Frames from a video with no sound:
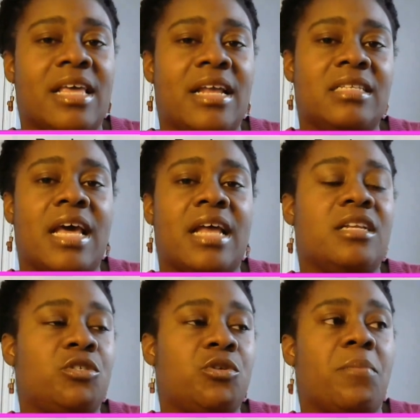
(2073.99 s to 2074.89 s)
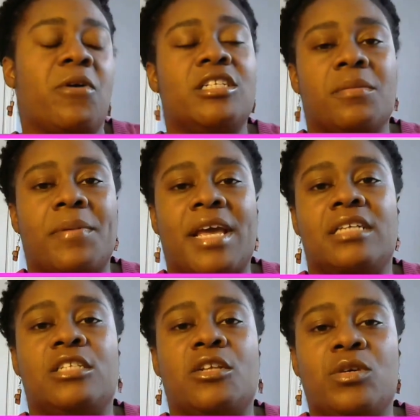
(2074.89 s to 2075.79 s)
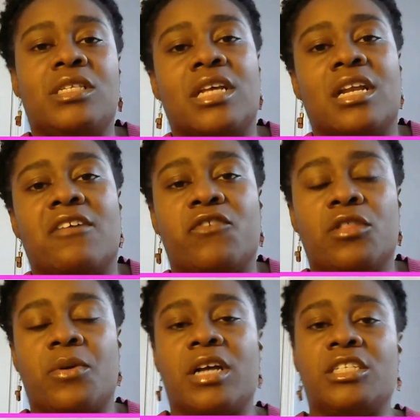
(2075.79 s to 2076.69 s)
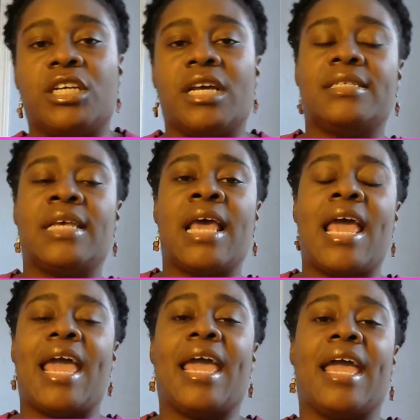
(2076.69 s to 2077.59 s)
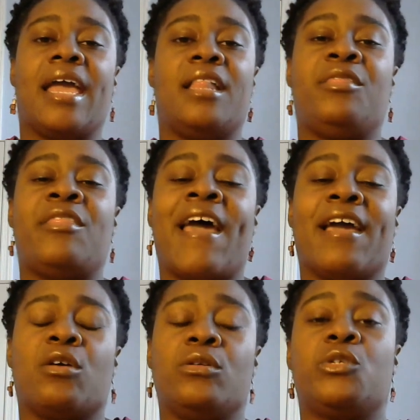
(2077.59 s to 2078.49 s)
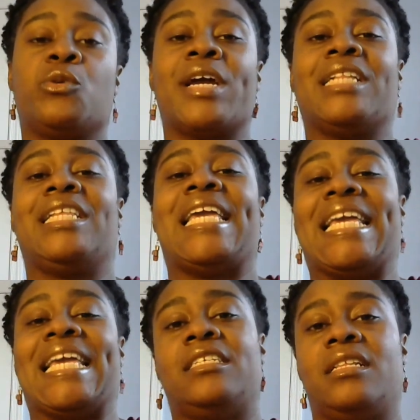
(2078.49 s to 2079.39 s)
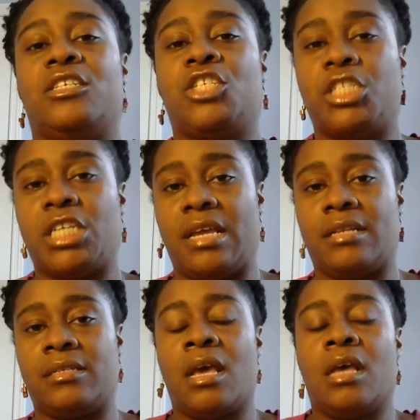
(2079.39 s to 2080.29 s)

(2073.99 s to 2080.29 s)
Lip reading: That is added to a project page that we set up for the project, and that goes directly into this sheet.